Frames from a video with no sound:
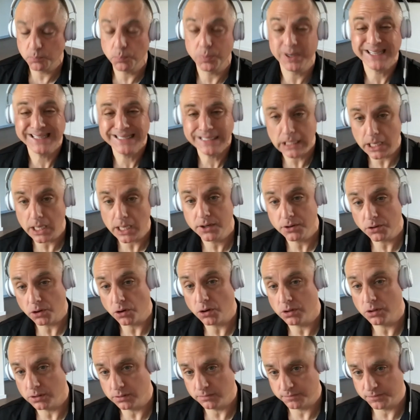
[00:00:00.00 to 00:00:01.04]
but not
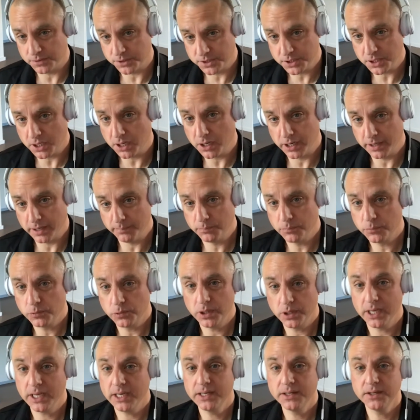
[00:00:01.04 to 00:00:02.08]
all of the time,
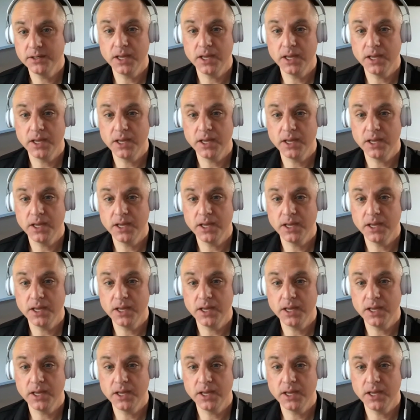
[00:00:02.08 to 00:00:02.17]
right?